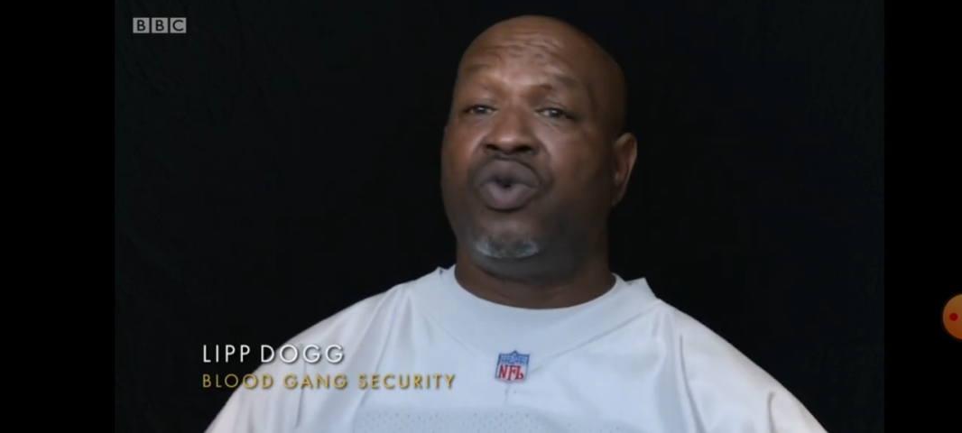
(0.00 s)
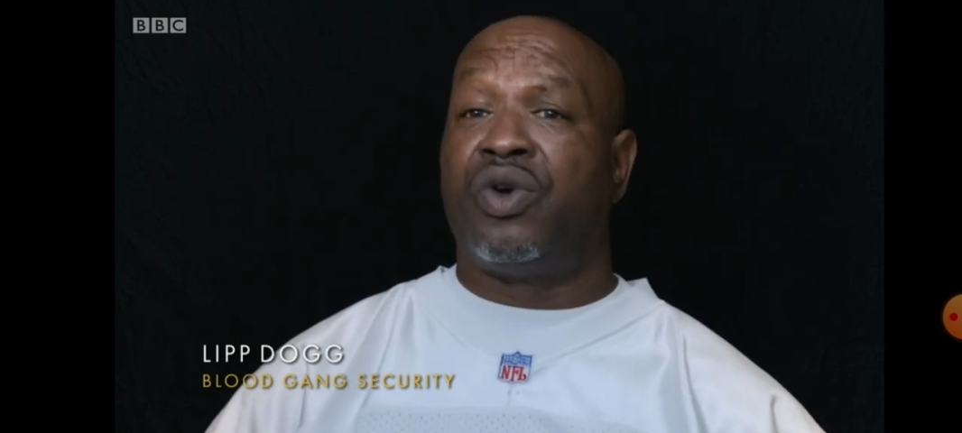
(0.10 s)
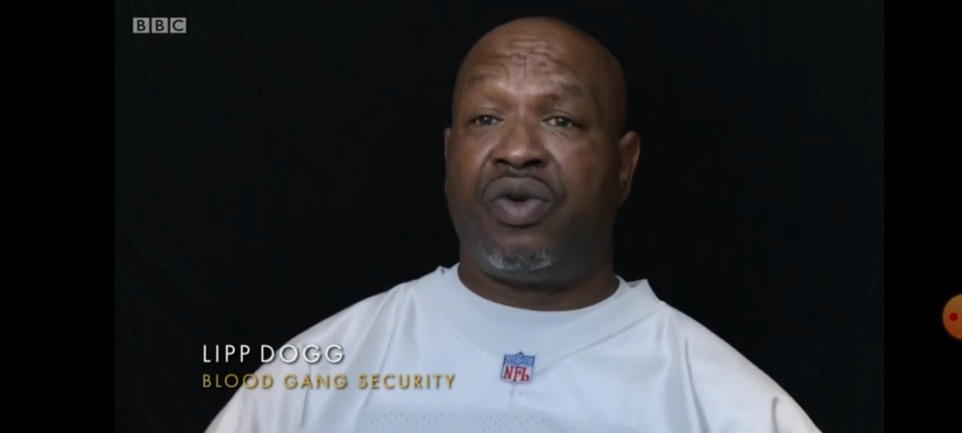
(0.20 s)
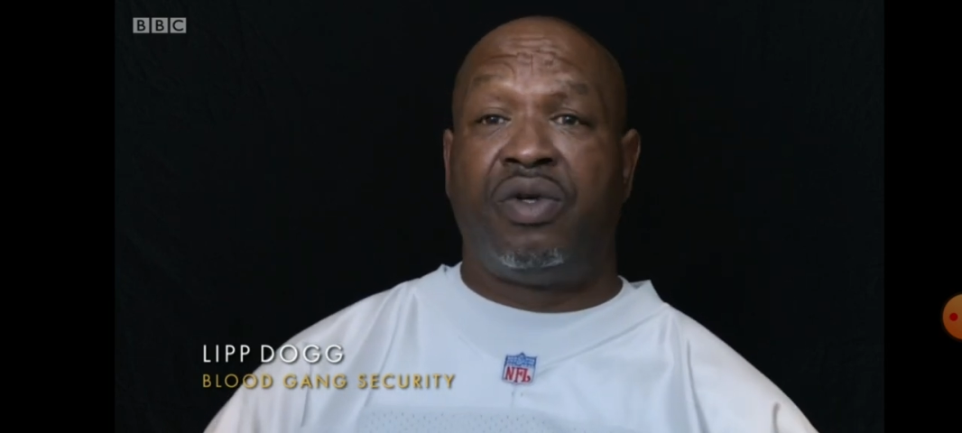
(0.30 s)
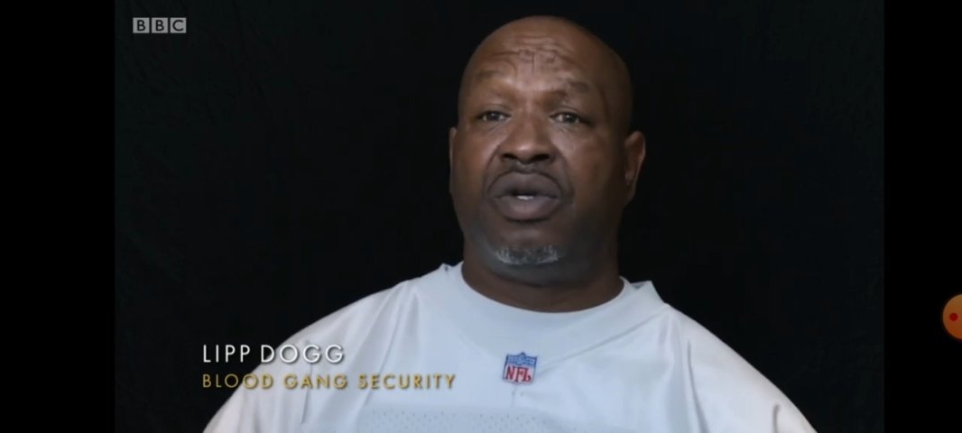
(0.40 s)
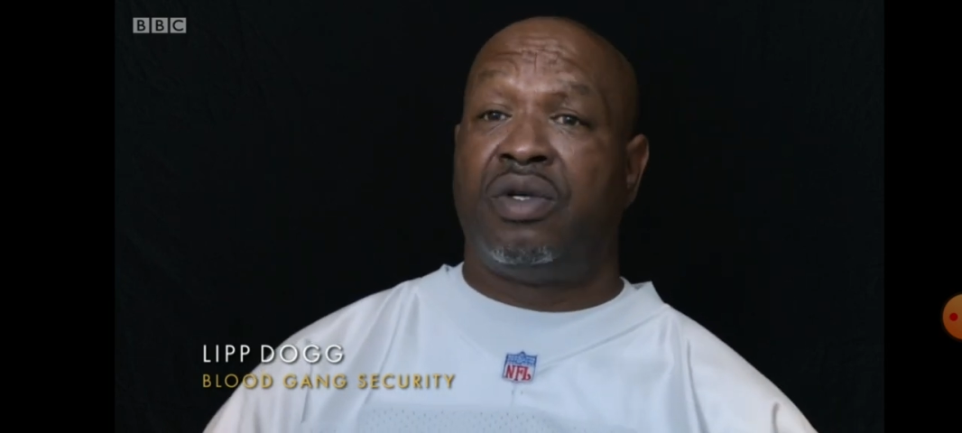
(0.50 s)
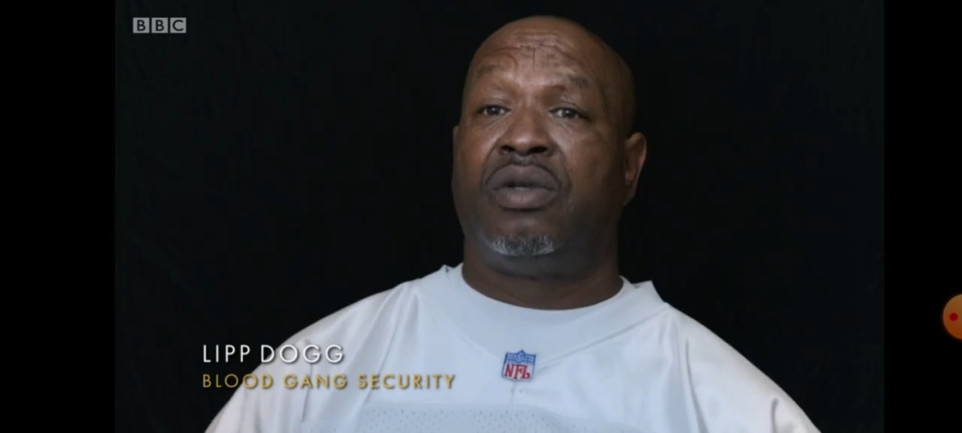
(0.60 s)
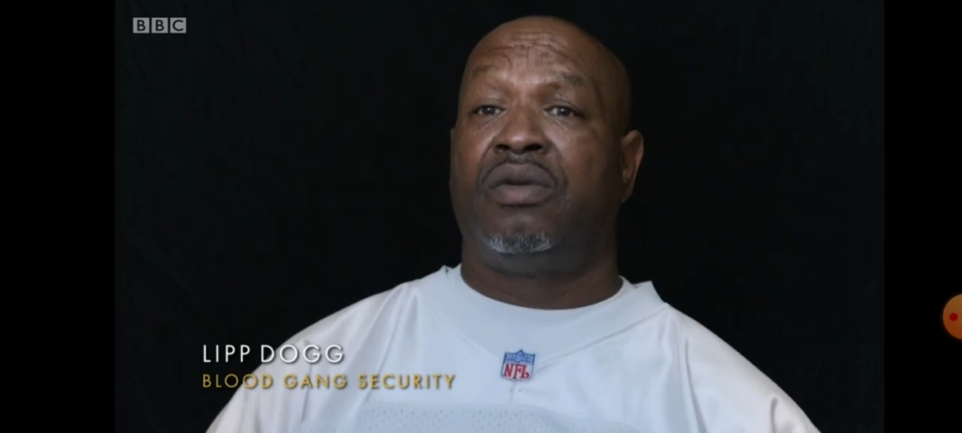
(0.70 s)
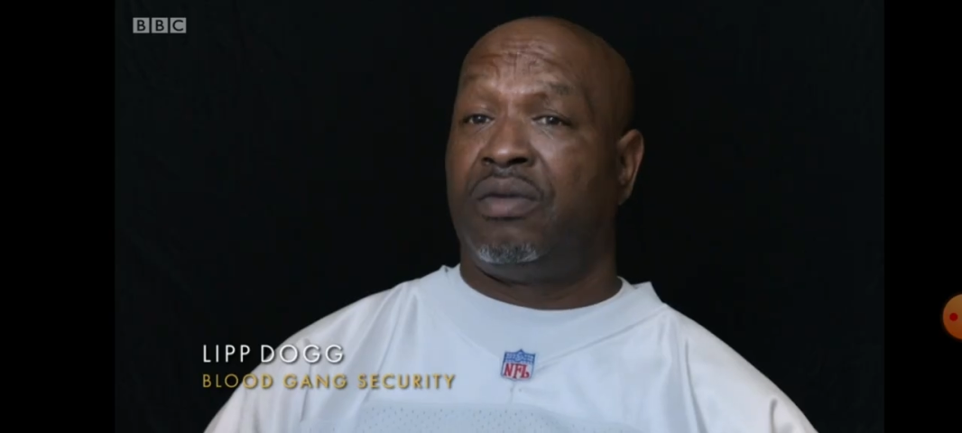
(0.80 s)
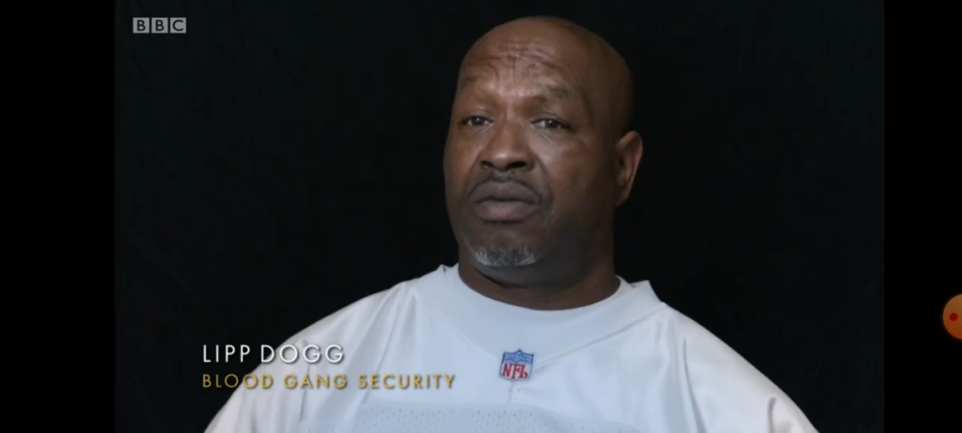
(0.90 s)
a shooter,
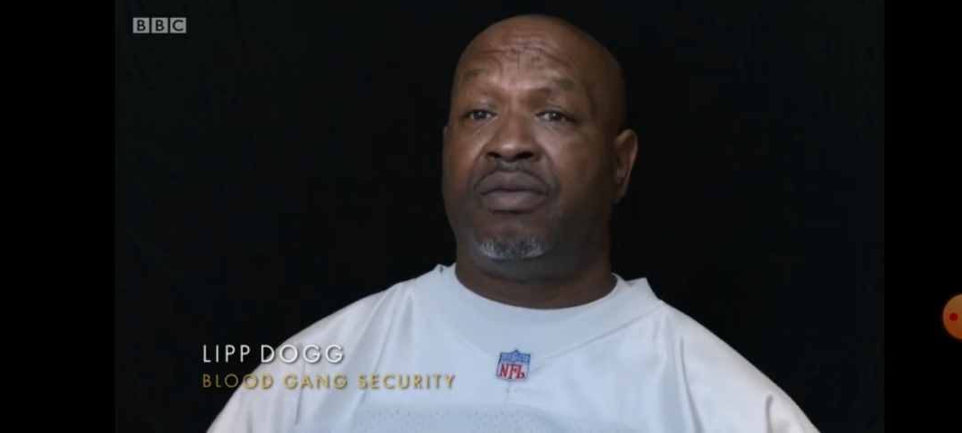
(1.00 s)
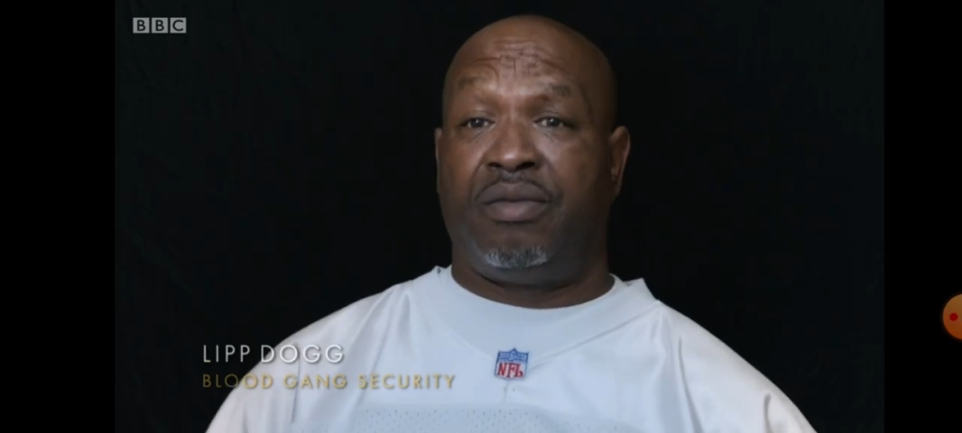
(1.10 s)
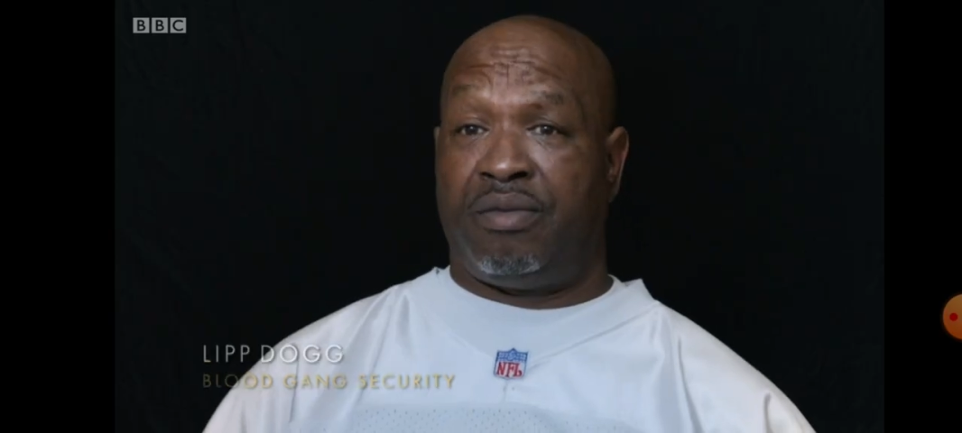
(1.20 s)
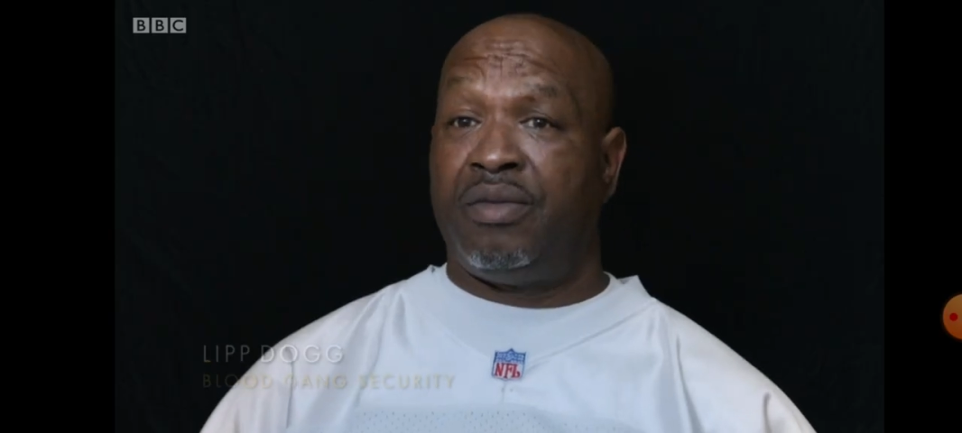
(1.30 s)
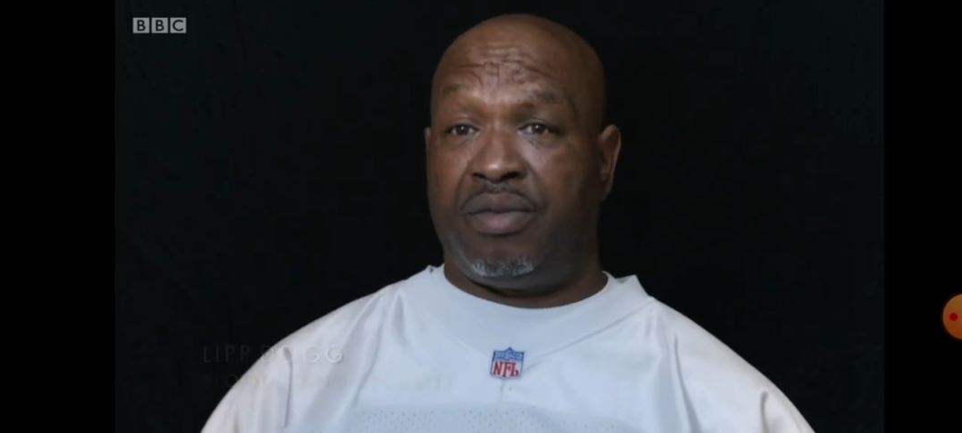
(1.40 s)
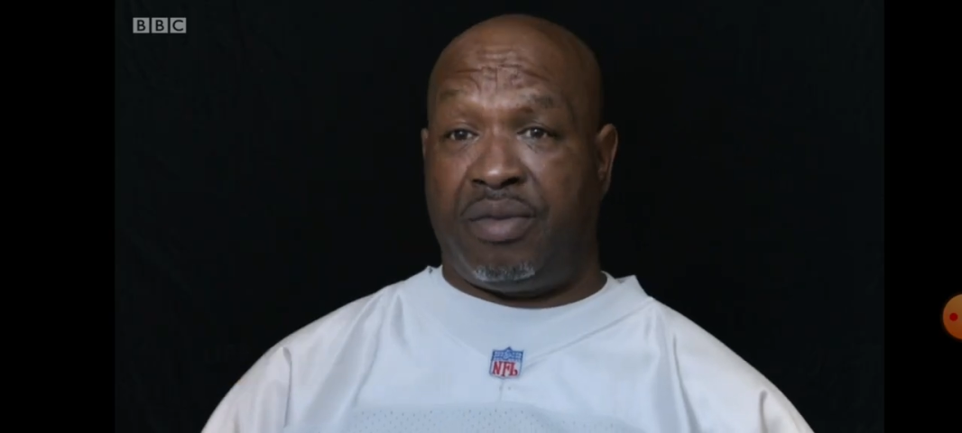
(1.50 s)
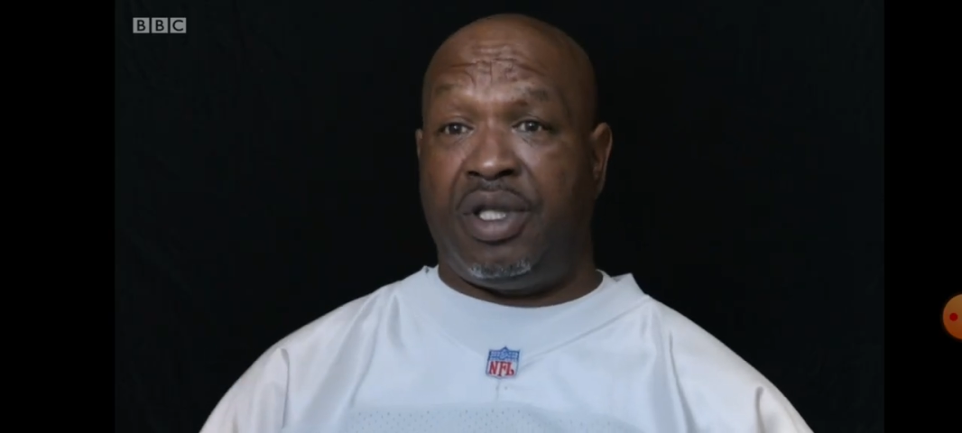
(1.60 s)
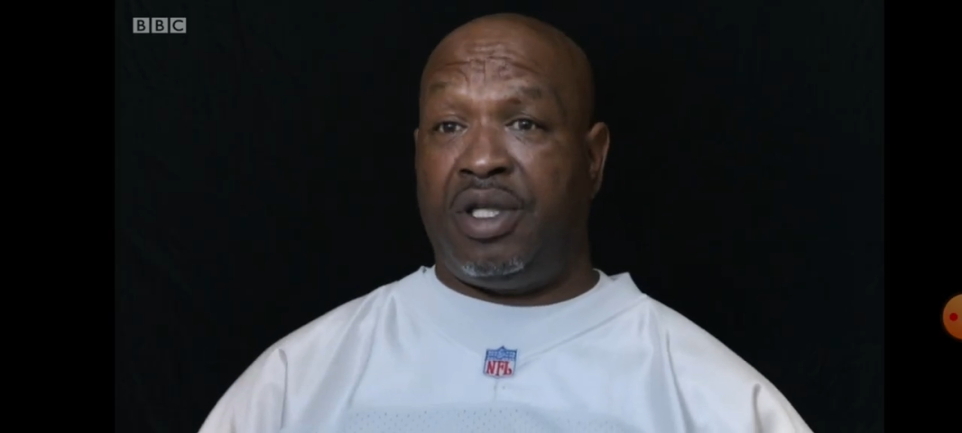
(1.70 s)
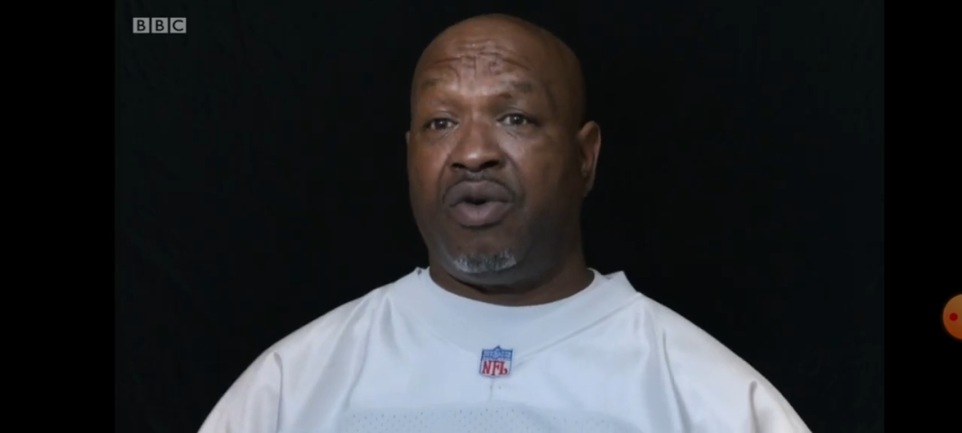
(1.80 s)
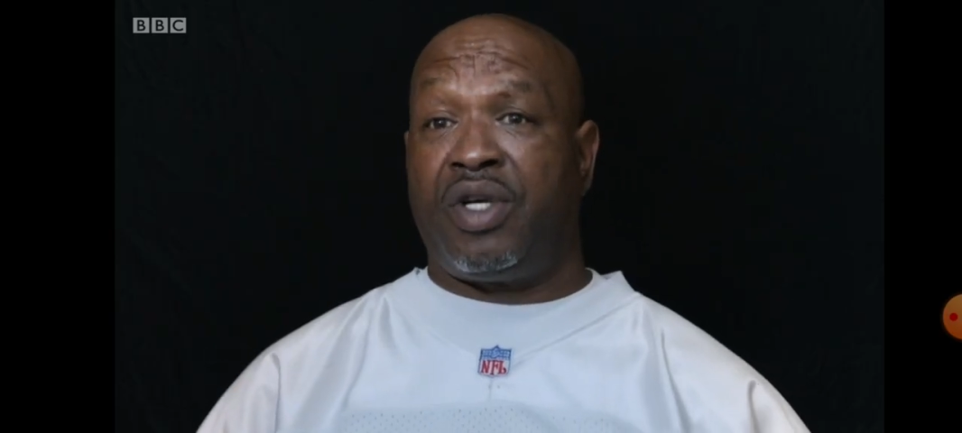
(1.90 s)

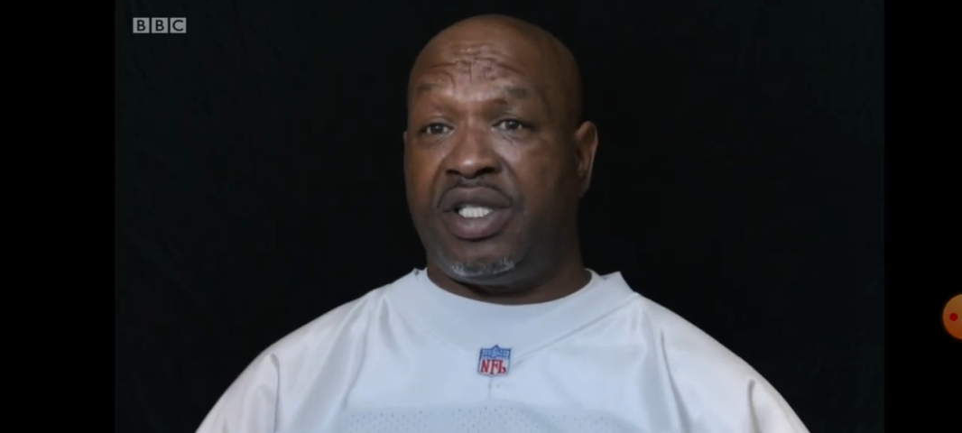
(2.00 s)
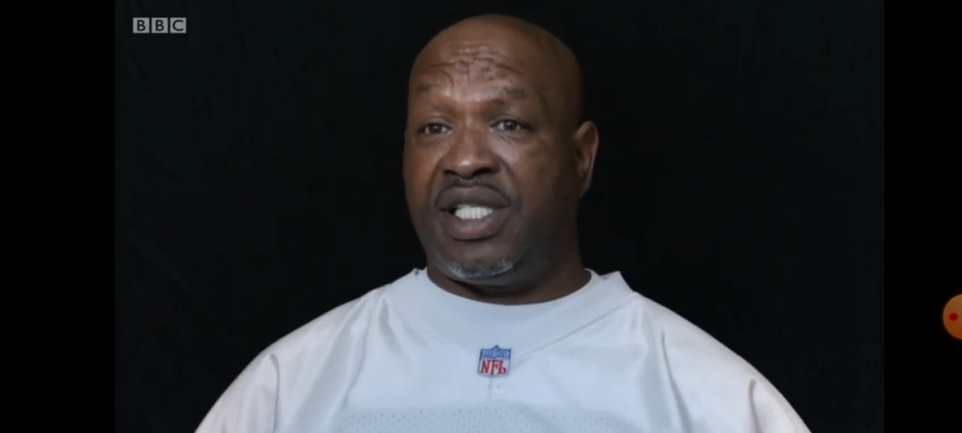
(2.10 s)
you're